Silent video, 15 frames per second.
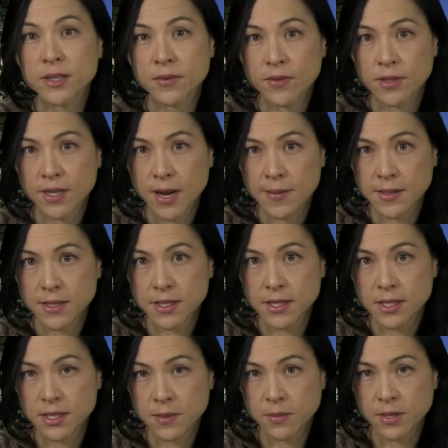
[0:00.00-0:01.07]
different types of
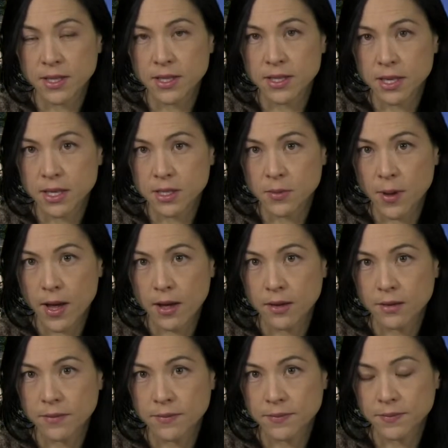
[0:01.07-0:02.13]
disciplines as
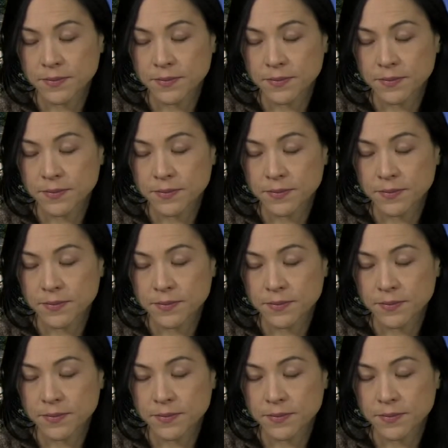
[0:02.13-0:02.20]
well.